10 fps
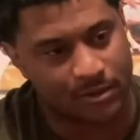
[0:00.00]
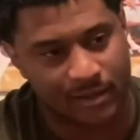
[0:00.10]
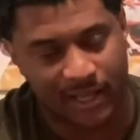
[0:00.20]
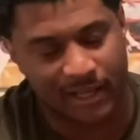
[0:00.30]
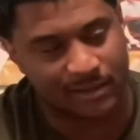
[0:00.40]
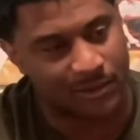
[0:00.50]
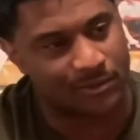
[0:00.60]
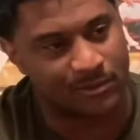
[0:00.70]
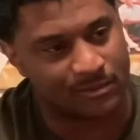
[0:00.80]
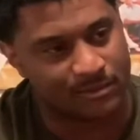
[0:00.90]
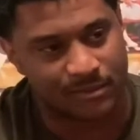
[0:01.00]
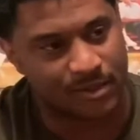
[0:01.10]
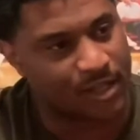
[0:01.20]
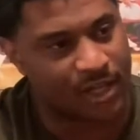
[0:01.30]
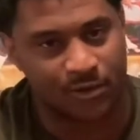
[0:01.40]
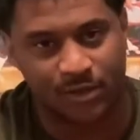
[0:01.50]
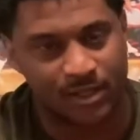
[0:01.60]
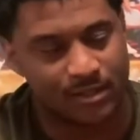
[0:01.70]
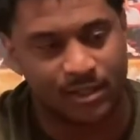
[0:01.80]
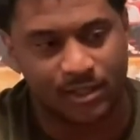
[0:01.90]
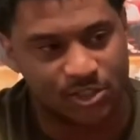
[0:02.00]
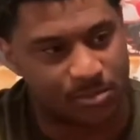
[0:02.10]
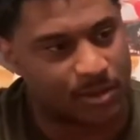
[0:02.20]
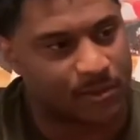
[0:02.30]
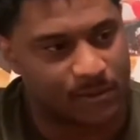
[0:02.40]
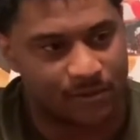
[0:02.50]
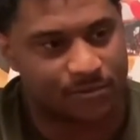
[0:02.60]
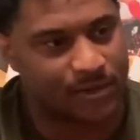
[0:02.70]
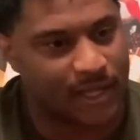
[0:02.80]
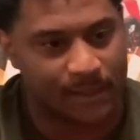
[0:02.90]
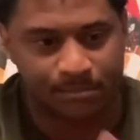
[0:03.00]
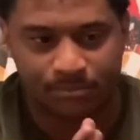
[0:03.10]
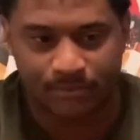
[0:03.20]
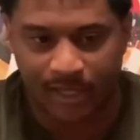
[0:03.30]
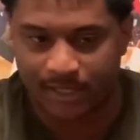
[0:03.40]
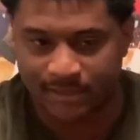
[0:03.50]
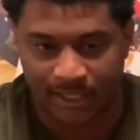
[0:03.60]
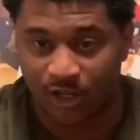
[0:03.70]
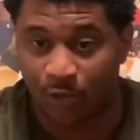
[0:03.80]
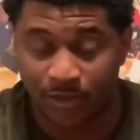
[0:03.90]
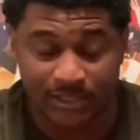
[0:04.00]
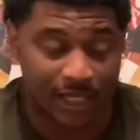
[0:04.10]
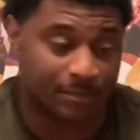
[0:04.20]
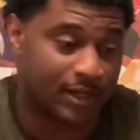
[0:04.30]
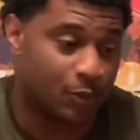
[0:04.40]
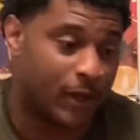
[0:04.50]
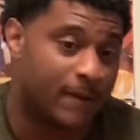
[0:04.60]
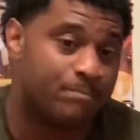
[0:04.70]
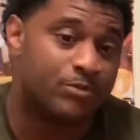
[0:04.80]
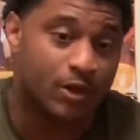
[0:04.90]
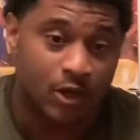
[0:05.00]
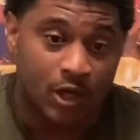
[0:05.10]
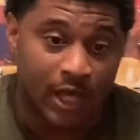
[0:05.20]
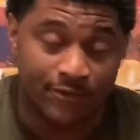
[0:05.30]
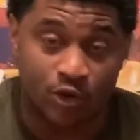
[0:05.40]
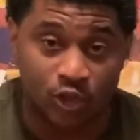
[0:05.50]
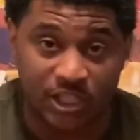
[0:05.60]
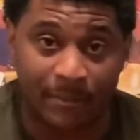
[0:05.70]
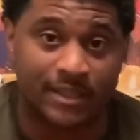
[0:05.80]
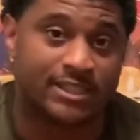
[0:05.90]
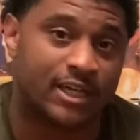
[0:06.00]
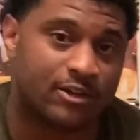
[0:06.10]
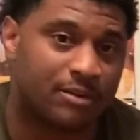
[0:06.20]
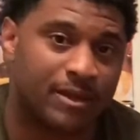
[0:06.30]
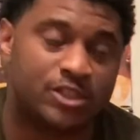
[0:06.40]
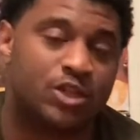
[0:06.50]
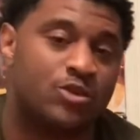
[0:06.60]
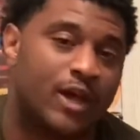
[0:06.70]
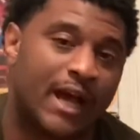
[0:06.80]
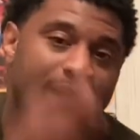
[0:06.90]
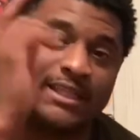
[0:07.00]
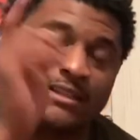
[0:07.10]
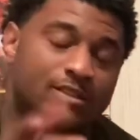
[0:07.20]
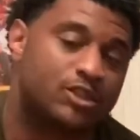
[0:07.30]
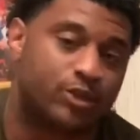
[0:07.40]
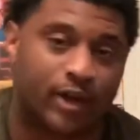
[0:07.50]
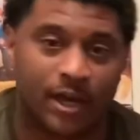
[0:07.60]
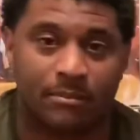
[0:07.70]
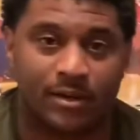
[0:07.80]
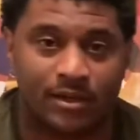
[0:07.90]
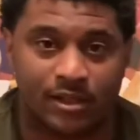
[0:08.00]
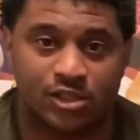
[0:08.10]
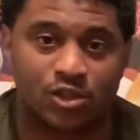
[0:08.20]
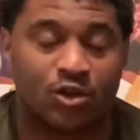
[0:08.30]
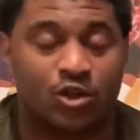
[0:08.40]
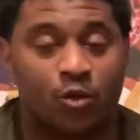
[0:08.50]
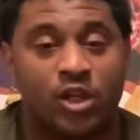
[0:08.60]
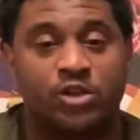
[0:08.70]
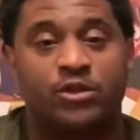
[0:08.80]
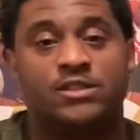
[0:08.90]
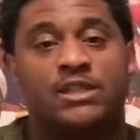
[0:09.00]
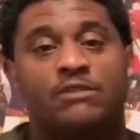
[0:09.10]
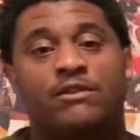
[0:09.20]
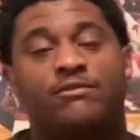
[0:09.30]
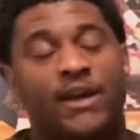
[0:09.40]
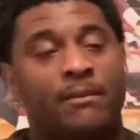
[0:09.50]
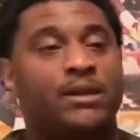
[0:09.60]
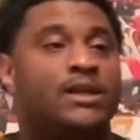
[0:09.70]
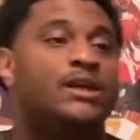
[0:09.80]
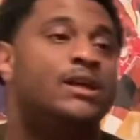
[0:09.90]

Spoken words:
Like, I know y'all gonna get these, bro. If not, like I said, they gonna restock. But anyway, if you're new to my channel, make sure you guys hit the subscribe button and join the Wild Dreams TV family.